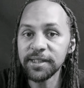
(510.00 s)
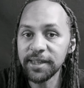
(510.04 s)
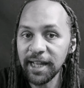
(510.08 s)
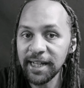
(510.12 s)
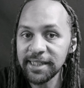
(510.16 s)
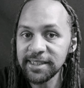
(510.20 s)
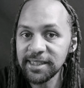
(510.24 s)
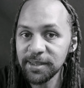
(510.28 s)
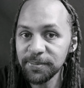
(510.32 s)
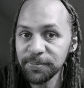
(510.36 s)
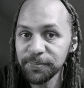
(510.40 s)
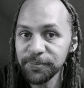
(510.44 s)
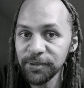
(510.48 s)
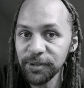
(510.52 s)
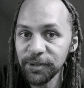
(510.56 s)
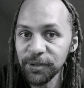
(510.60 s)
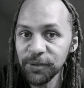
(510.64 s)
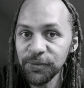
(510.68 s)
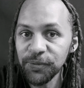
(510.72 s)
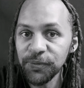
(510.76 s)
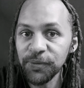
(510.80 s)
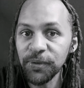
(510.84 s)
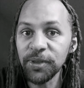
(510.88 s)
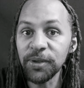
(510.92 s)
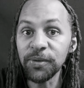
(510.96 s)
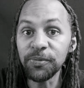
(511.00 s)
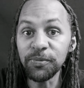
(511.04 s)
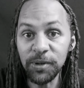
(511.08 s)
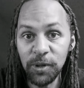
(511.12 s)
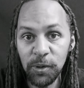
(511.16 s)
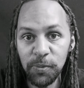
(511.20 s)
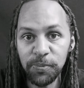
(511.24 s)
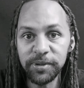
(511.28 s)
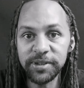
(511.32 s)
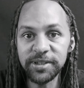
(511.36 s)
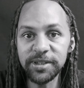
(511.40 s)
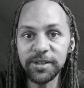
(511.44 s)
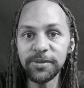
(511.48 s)
So that's the proof. The
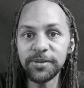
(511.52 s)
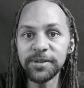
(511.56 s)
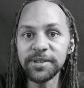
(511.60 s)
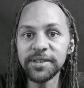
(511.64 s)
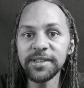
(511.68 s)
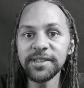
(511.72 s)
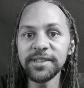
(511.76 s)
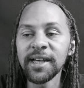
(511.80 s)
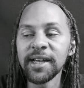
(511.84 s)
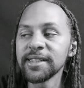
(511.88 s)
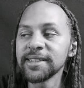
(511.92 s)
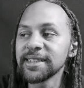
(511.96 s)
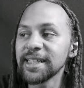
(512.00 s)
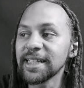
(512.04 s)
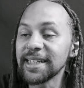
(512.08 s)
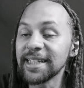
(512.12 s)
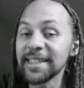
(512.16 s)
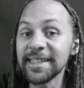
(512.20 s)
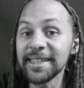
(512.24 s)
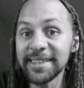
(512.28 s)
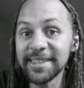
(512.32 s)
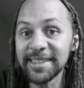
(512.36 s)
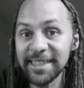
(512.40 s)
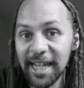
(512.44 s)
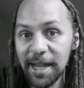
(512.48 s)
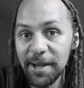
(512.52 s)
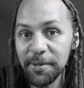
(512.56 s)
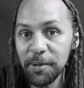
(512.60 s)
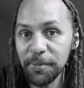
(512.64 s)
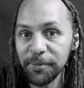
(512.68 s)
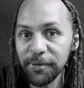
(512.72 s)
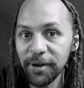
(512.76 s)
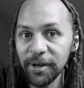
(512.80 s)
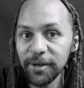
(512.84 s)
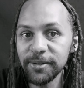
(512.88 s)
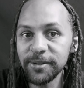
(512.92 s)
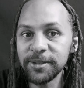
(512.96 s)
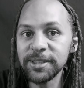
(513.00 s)
real producers taking the same
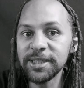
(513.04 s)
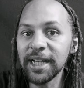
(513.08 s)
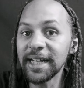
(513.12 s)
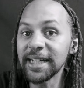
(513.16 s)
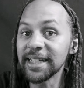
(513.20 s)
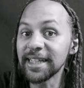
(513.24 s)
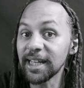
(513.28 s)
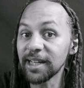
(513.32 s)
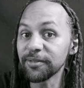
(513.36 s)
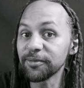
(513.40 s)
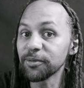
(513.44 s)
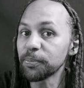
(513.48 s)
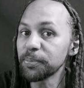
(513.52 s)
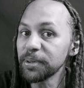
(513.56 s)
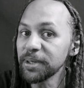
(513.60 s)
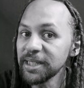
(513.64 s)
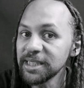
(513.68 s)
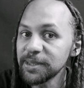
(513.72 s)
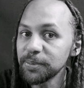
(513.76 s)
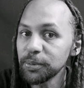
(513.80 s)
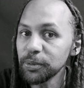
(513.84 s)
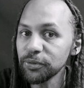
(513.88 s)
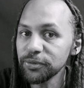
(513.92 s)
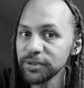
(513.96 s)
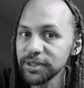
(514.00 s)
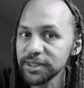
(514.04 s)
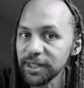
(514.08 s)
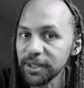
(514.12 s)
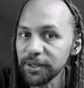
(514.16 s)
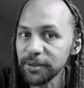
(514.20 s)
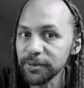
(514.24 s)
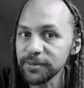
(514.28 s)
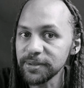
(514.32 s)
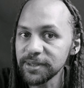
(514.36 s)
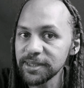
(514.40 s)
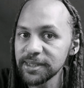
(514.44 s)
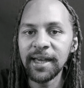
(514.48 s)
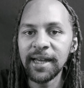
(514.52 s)
approach and getting repeatable
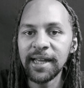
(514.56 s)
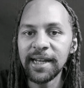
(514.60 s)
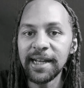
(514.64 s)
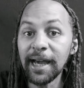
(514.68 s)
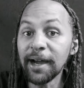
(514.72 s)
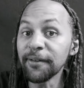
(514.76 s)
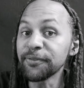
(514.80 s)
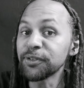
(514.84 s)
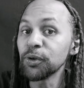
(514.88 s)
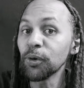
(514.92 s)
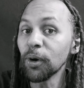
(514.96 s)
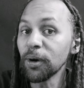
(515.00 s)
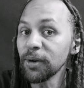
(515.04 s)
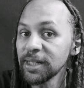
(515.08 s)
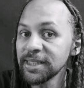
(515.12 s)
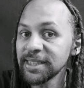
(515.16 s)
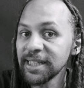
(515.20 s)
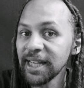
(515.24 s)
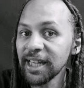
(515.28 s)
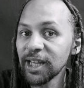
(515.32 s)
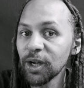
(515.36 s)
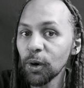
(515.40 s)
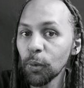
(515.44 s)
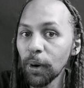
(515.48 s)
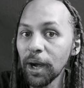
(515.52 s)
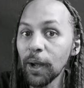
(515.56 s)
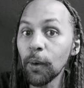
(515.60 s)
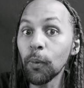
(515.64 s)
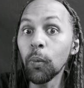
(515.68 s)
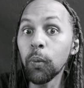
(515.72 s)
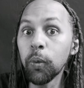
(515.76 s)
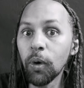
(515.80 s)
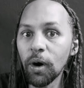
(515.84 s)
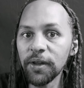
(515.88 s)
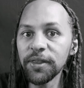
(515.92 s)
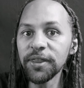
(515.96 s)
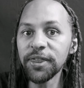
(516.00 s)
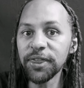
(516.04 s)
results. Now, if you only take away
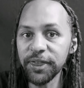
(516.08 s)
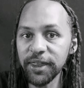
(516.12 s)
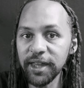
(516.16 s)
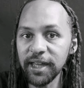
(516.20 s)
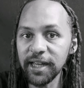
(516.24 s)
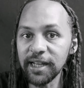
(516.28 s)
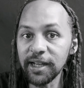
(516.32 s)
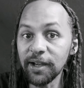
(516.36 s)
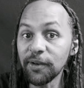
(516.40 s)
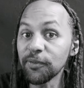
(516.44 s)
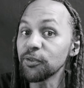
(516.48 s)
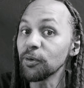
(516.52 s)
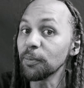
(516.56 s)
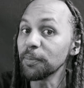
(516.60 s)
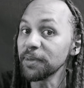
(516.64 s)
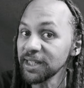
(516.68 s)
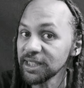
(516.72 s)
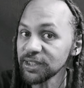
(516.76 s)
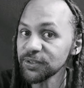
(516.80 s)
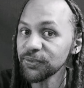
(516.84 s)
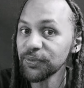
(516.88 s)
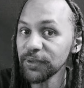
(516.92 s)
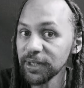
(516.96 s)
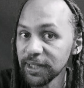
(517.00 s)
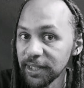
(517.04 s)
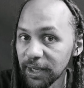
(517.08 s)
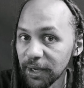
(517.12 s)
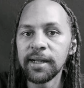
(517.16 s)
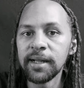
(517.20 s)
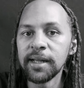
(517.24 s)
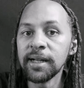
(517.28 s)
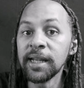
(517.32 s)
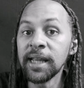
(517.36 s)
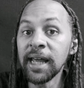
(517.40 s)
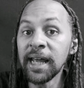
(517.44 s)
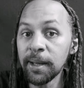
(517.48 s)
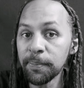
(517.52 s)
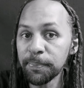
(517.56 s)
one thing from this
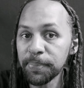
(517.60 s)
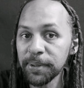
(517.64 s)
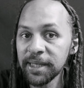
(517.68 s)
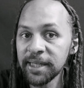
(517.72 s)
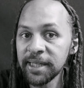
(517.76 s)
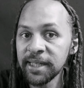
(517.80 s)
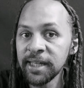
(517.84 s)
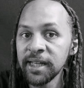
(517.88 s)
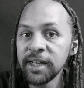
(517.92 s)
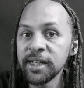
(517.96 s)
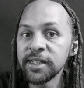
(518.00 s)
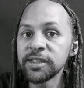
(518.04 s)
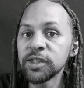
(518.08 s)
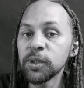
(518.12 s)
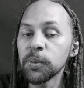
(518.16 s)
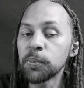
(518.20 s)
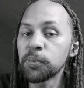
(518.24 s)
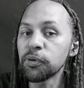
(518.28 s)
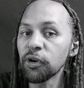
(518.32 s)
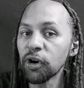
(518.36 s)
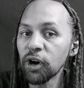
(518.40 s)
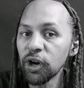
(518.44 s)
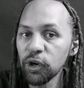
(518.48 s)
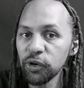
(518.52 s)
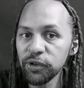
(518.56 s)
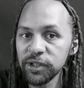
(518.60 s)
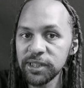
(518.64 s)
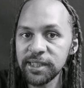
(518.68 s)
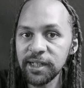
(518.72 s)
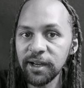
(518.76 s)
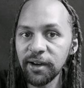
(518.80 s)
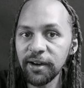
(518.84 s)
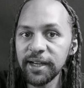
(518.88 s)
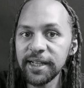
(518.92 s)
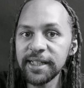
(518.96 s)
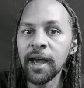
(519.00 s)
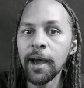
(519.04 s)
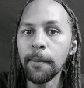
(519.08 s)
video, let it be to
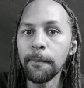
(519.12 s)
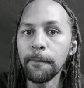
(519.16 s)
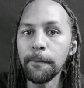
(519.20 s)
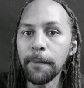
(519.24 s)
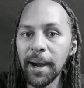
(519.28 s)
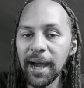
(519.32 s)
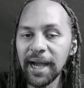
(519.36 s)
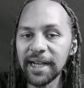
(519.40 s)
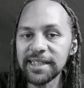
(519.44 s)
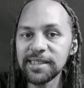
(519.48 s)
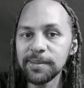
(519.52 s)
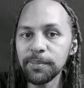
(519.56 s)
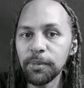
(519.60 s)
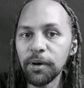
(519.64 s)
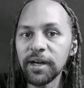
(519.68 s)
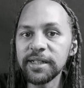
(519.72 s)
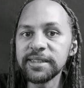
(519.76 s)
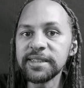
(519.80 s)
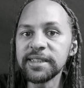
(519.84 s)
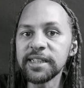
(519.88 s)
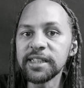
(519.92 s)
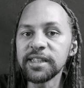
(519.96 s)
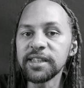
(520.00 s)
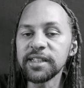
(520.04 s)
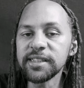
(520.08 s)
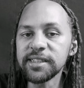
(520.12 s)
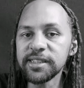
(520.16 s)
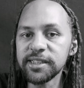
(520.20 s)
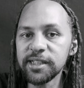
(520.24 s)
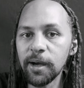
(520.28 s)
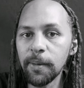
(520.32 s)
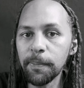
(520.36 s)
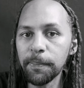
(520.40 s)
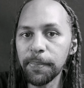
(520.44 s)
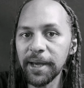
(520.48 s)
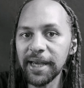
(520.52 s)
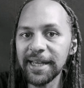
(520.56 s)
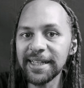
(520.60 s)
prioritize maximizing the
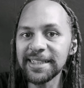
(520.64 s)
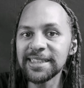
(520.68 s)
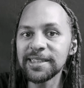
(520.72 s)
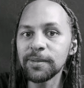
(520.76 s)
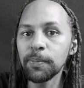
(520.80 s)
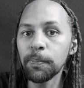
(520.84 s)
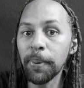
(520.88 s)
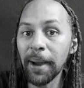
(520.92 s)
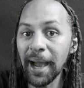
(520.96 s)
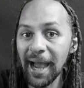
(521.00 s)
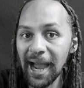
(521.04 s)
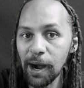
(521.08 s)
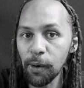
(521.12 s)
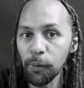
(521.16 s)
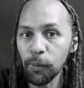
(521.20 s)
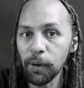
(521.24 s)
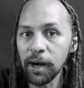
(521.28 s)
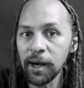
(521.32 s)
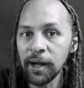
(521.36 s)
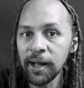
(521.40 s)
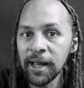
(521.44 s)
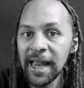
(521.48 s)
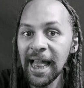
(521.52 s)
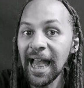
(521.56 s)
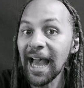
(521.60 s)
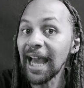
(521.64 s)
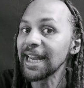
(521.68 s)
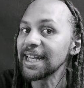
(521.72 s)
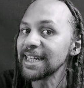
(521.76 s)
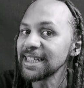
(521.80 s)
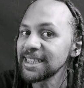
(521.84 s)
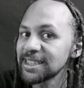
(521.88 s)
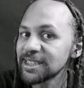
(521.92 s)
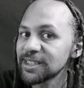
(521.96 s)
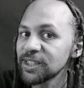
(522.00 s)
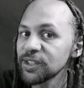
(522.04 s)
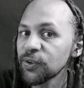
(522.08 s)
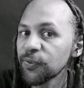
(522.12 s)
sub-bass power, at
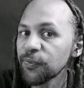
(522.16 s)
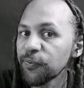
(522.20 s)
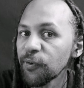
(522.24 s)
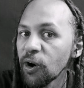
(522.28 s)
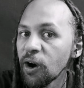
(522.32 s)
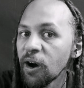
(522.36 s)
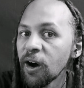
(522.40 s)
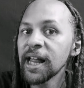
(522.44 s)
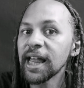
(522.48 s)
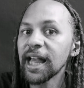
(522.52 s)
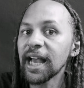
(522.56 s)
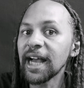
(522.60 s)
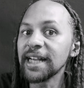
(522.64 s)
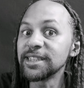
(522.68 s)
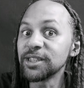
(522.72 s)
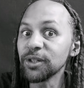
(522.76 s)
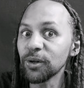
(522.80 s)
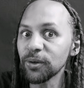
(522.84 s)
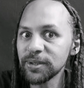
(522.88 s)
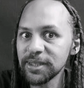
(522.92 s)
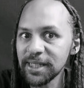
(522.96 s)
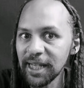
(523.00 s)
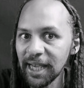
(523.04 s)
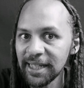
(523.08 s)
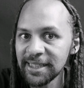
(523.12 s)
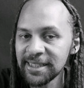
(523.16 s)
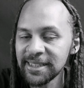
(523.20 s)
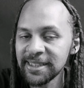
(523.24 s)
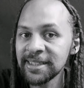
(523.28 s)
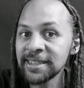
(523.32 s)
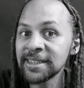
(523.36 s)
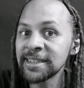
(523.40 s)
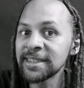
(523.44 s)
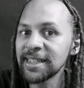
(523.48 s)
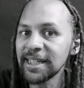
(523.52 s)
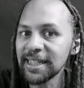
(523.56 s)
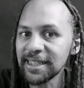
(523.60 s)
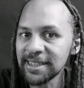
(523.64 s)
least as far as your
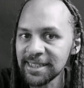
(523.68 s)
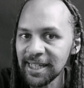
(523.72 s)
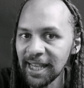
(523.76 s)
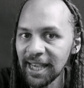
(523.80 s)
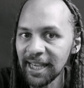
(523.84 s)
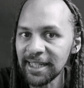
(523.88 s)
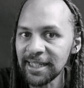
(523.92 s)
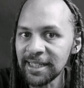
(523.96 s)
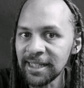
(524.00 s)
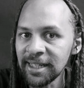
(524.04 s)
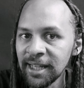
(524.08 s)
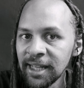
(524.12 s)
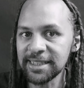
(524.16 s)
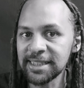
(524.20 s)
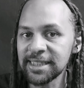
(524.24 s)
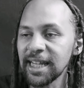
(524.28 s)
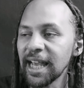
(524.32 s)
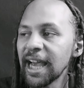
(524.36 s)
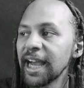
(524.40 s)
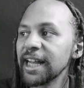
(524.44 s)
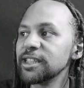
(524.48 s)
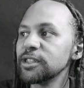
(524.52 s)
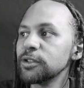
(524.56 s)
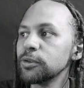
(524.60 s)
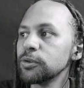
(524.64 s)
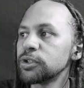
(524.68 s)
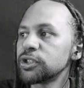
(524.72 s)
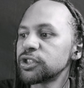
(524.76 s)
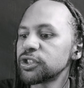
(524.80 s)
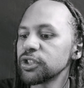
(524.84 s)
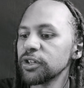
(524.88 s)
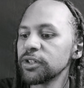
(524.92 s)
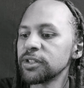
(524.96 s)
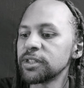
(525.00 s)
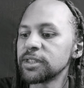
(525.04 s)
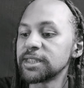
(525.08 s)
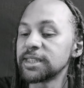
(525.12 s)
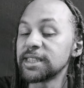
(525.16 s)
tastes dictate, and you
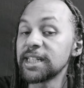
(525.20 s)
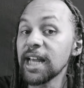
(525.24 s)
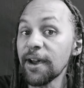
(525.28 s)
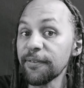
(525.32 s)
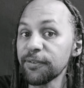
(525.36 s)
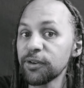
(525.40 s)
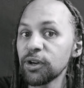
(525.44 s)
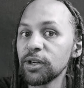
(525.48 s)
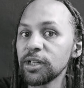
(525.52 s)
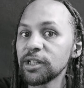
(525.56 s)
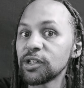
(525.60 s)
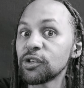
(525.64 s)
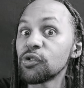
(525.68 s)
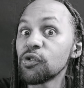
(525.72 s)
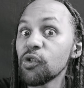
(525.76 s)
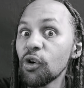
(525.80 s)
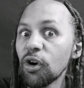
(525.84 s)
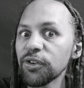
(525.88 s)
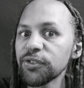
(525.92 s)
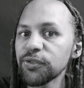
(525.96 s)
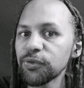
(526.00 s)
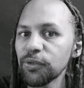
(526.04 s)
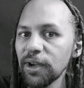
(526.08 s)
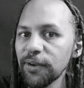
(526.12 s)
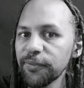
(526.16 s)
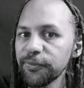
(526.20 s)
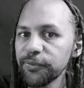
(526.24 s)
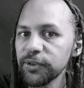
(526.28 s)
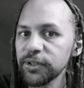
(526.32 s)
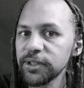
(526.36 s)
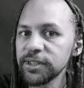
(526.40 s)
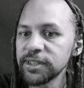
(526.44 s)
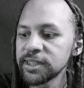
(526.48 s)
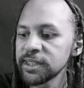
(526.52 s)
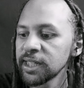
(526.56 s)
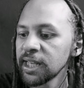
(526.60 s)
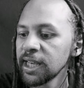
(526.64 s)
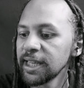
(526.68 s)
should definitely
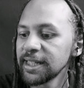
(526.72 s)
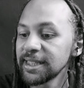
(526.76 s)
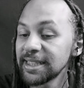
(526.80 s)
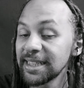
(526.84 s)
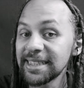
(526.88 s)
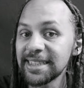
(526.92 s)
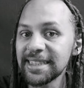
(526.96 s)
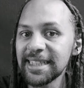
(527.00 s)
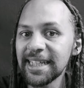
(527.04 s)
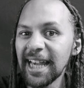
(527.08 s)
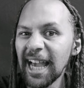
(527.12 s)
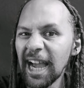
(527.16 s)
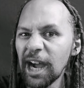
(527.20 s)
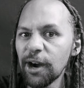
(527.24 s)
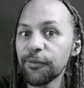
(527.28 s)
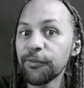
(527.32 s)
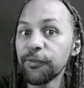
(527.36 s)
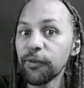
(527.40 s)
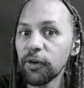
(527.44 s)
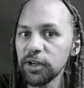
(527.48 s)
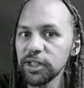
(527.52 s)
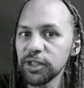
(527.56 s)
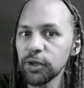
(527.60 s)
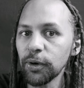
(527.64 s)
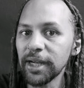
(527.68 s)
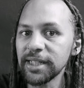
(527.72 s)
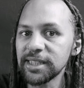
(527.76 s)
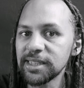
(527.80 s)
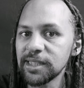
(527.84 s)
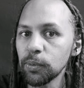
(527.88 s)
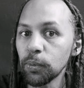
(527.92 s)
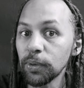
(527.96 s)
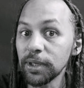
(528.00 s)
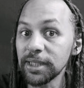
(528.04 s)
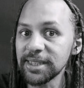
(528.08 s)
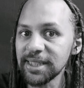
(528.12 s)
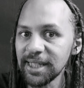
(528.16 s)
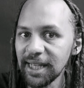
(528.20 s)
cross-reference to see how far you
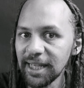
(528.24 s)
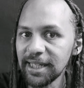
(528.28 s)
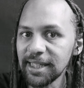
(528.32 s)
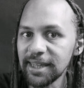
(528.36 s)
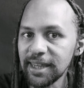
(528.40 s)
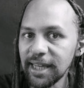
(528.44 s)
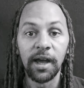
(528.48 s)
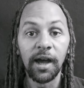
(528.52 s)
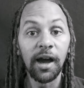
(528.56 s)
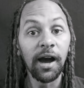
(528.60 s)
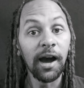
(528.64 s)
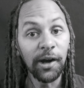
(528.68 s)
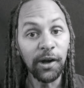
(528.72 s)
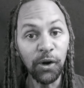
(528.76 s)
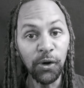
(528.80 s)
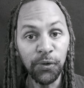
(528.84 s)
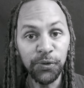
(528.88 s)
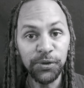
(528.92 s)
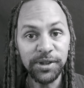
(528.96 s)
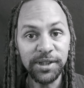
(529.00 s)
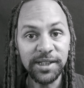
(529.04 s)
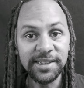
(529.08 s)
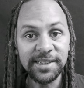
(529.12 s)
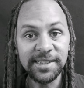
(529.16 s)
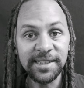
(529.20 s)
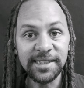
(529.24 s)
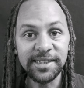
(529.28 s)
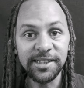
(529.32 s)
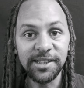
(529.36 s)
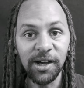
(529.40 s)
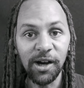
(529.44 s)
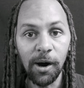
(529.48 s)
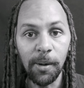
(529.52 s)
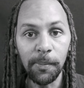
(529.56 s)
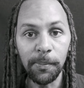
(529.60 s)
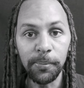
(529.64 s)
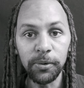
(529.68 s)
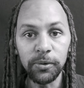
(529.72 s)
actually want to take that. I offer these
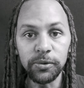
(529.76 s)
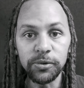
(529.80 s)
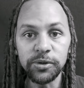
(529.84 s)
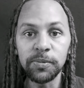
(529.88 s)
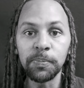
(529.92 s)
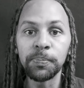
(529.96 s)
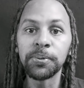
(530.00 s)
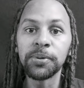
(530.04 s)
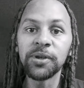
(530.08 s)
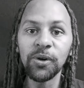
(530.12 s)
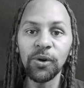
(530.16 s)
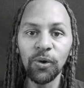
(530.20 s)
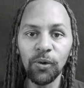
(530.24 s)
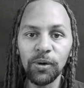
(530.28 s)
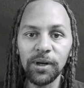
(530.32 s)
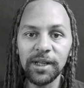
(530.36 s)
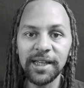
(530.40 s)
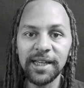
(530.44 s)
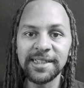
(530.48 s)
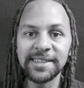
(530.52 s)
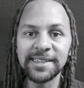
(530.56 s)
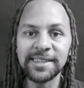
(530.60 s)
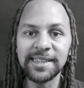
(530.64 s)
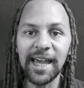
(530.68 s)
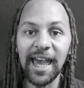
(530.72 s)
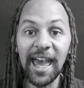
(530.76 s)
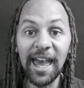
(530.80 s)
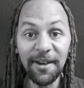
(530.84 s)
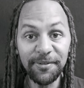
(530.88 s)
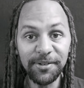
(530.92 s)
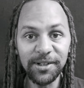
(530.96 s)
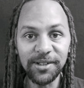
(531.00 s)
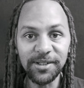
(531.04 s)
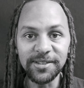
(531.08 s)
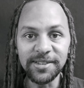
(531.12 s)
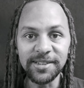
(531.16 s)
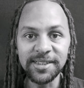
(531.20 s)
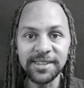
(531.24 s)
examples purely as
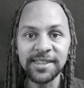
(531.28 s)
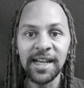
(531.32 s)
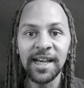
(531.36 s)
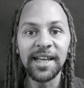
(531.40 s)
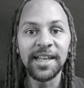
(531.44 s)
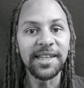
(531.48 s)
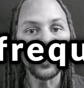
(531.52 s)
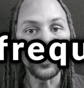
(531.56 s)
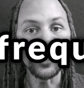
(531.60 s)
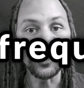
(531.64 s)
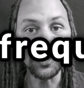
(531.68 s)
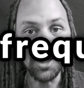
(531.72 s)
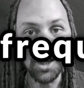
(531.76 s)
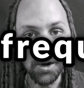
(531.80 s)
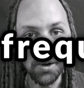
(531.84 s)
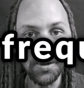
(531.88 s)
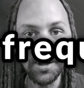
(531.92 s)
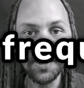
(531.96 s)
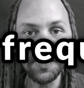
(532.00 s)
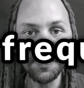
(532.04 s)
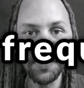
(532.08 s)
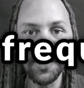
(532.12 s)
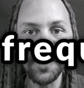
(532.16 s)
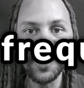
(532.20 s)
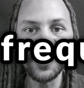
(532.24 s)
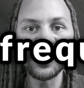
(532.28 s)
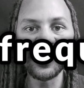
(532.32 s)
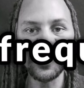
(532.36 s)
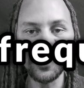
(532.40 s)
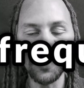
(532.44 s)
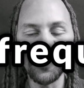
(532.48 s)
evidence that going by